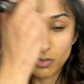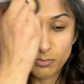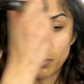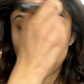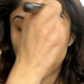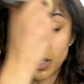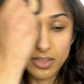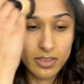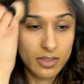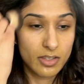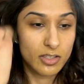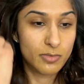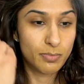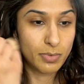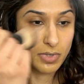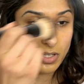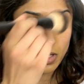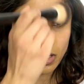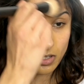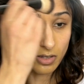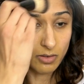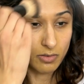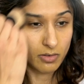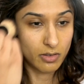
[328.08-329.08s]
I'm gonna blend this bit
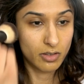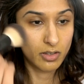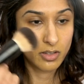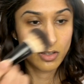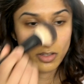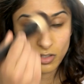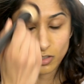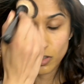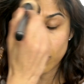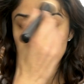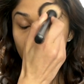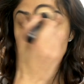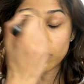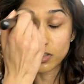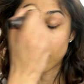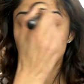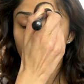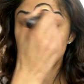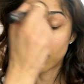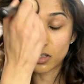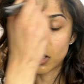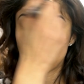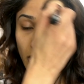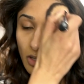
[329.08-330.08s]
out
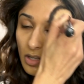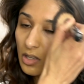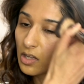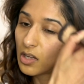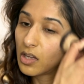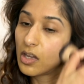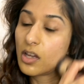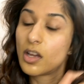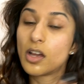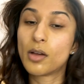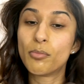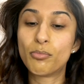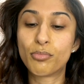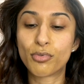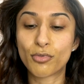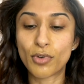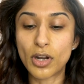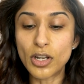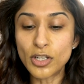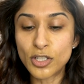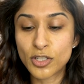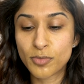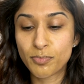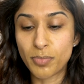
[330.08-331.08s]
using a
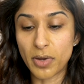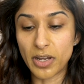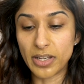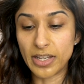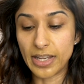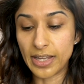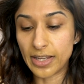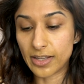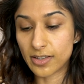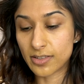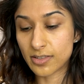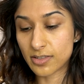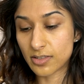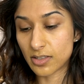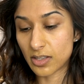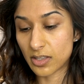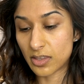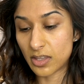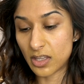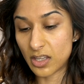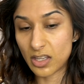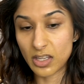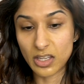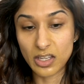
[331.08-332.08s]
brush by NYX. I
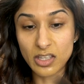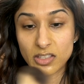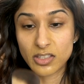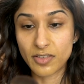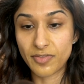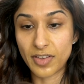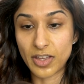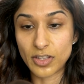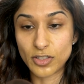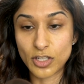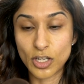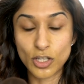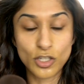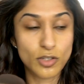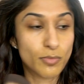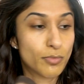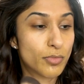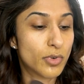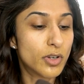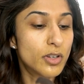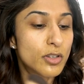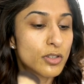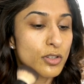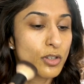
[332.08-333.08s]
think it is a foundation
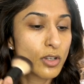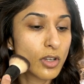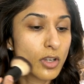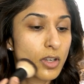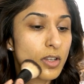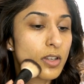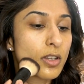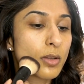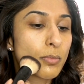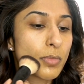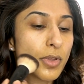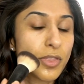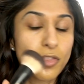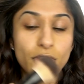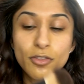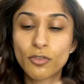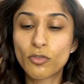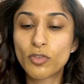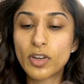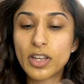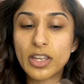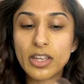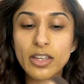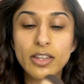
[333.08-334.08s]
brush. Number
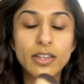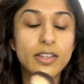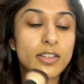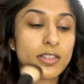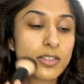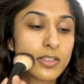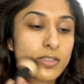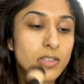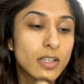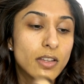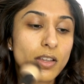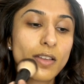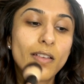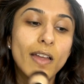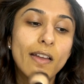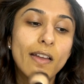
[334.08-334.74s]
3 it is.